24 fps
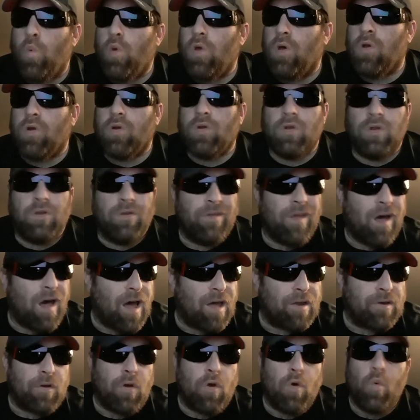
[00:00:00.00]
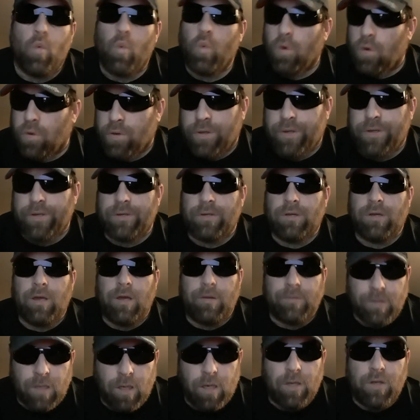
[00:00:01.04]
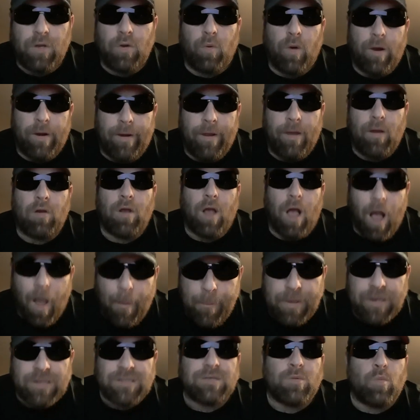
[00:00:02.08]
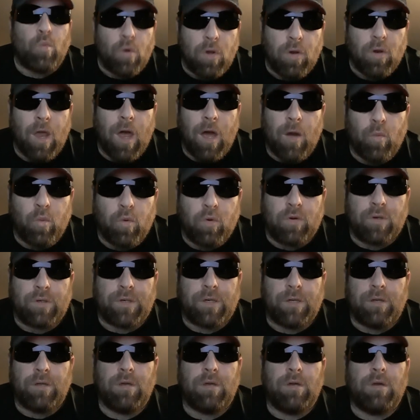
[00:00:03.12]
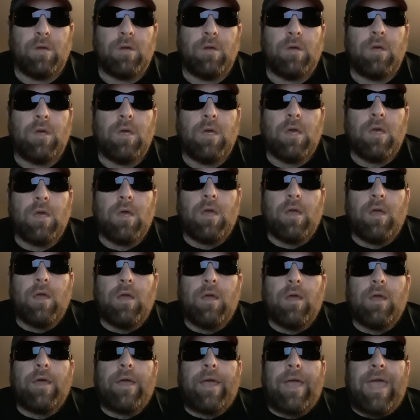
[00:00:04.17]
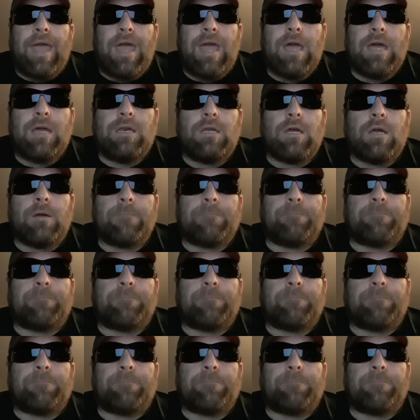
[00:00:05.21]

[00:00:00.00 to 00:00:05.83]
will not work. I'm telling you right now, communism will not work. And